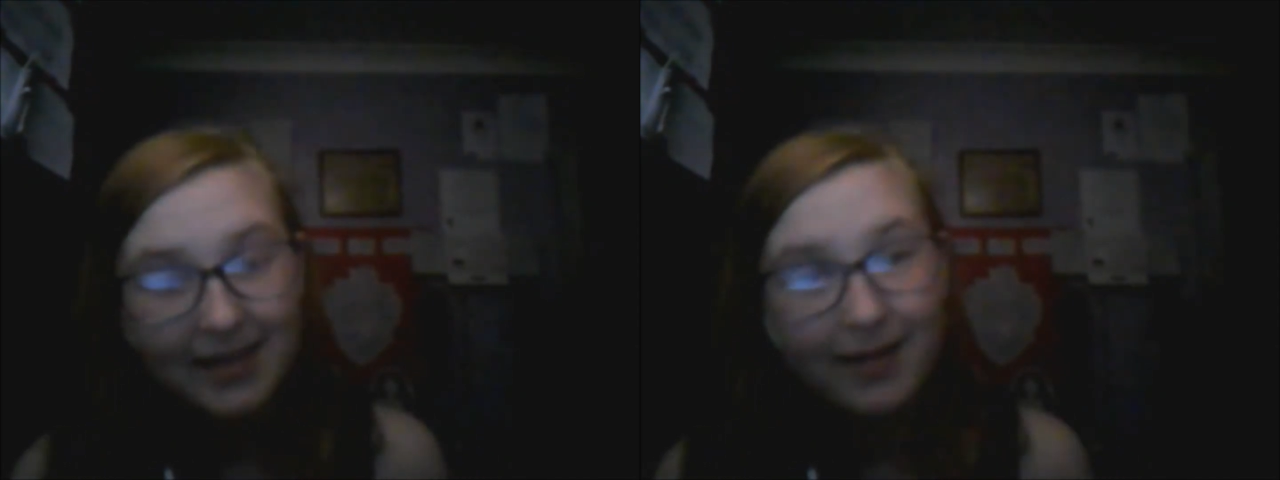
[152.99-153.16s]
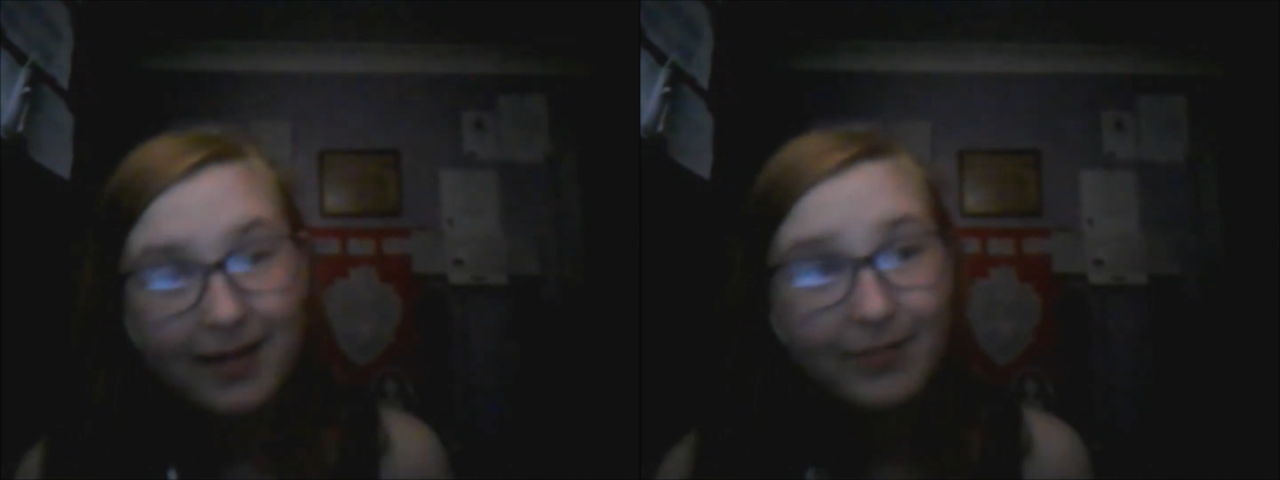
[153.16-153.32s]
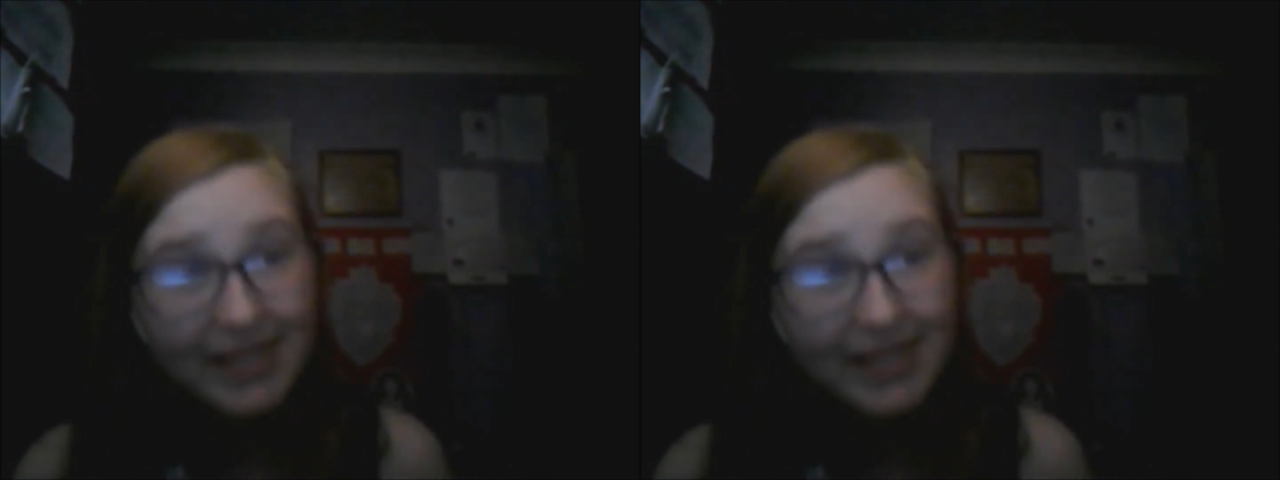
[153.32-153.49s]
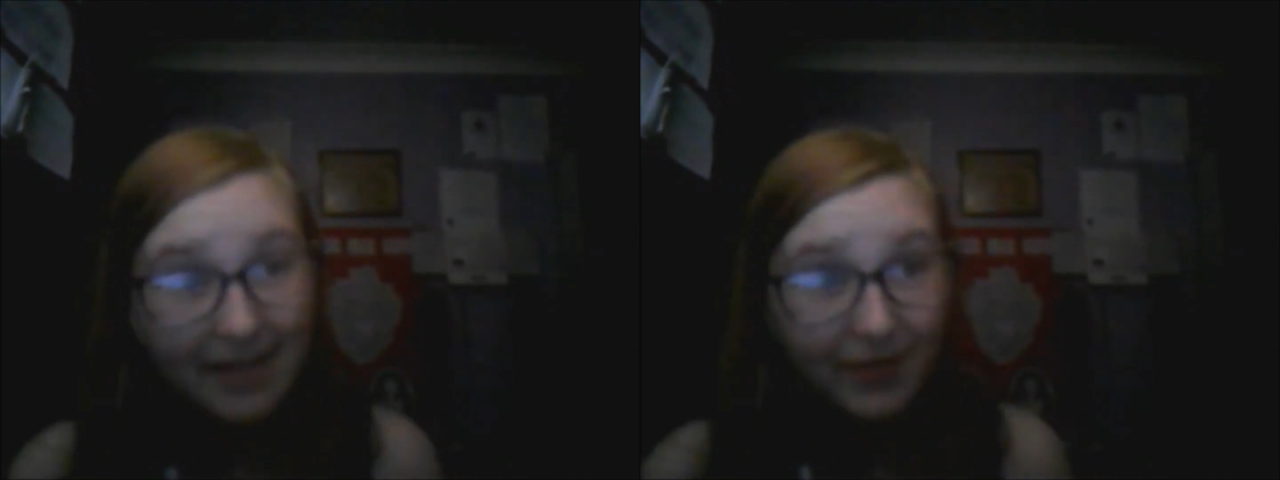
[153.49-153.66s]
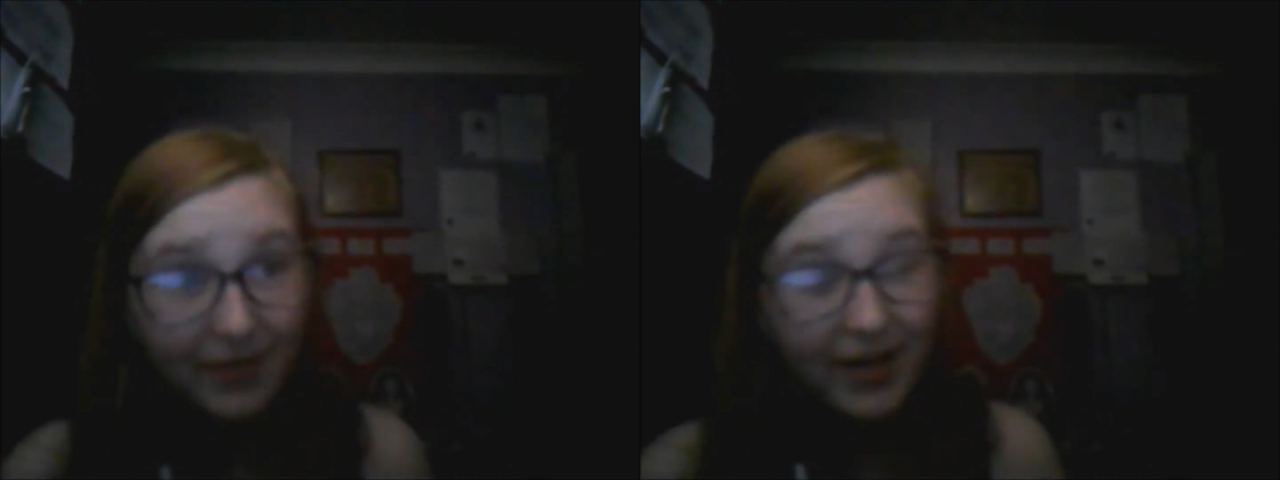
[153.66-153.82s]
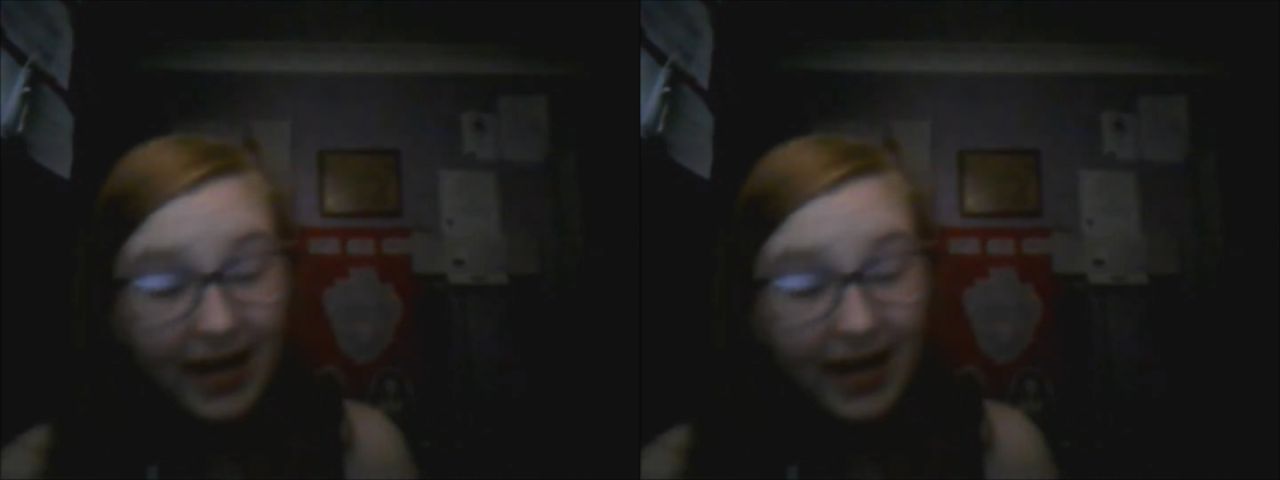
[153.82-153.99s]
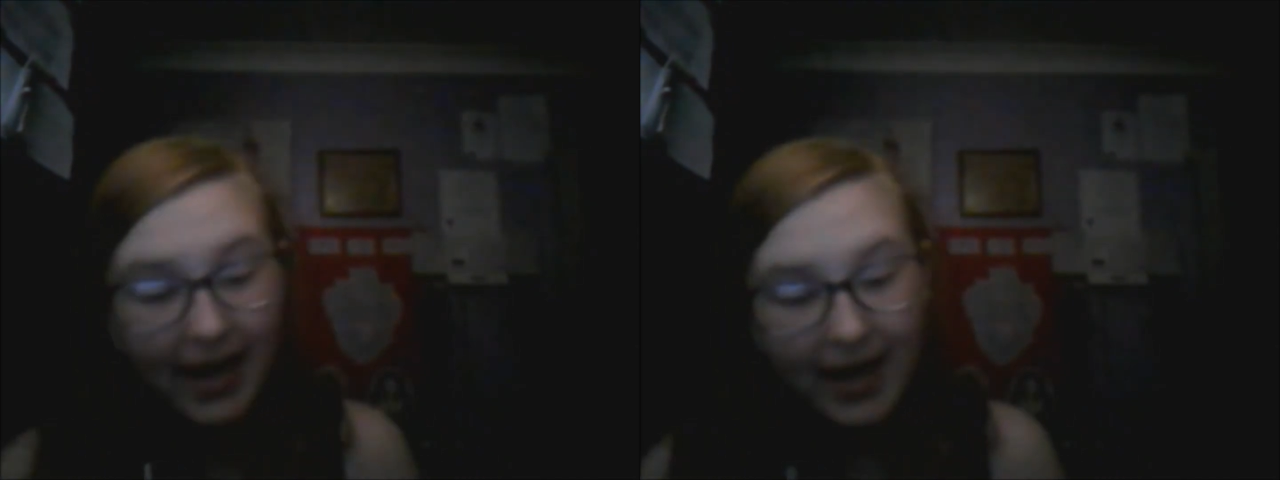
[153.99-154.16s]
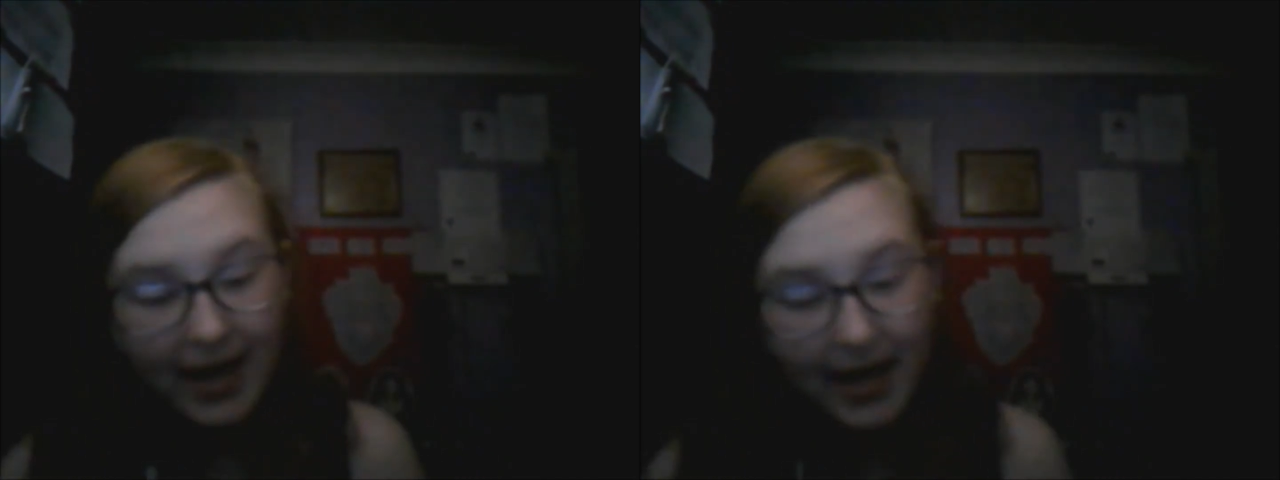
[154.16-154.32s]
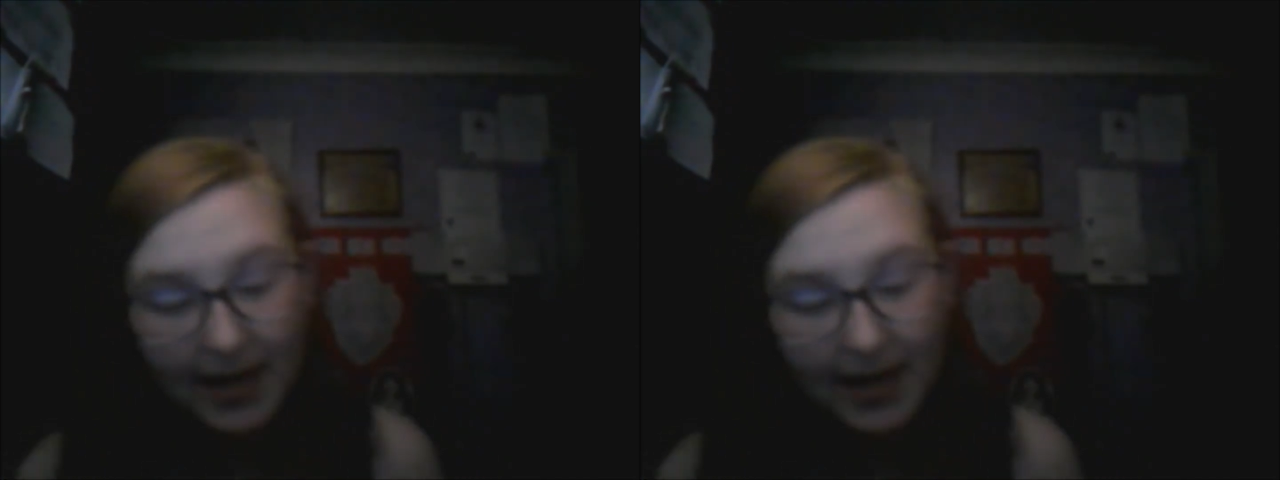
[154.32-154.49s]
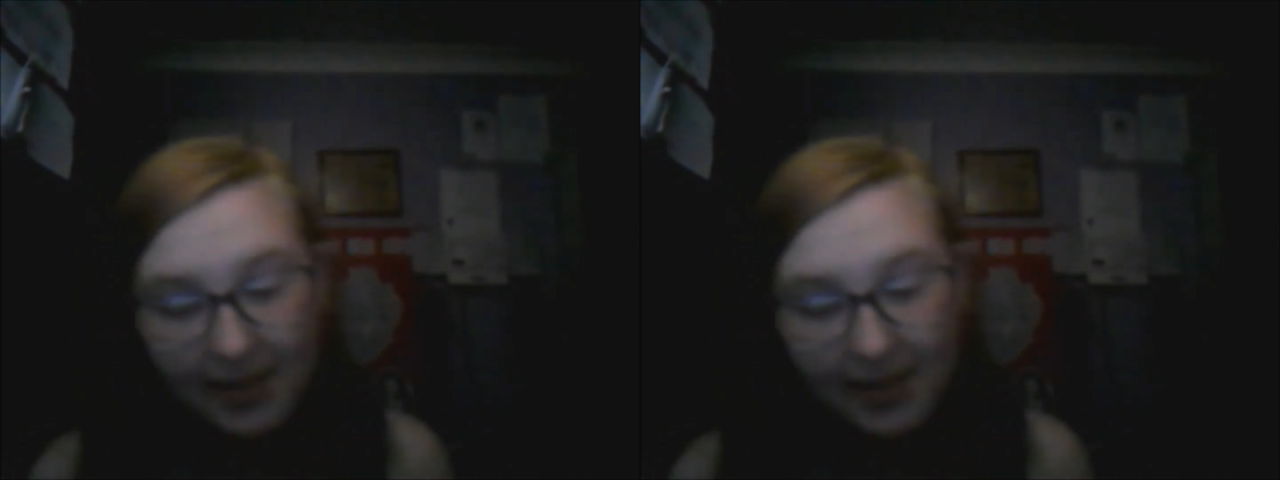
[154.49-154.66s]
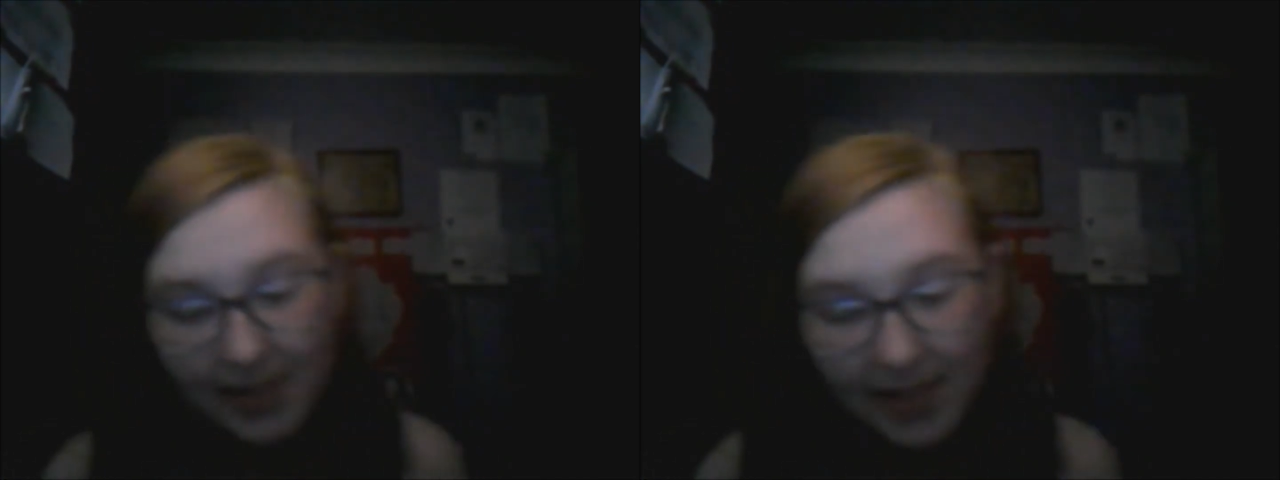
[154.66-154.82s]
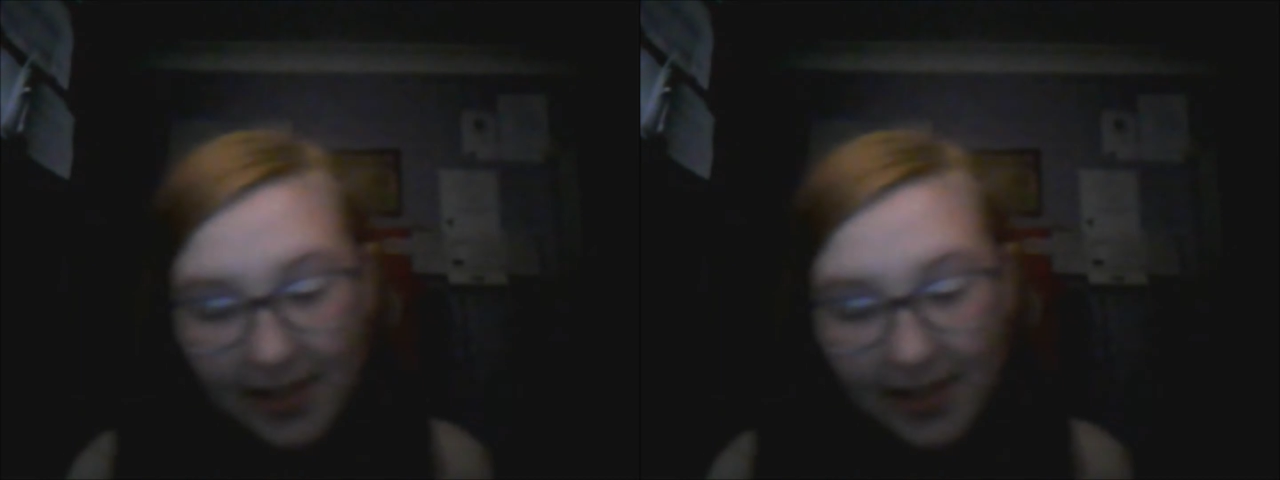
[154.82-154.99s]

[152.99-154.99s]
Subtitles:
number 7 is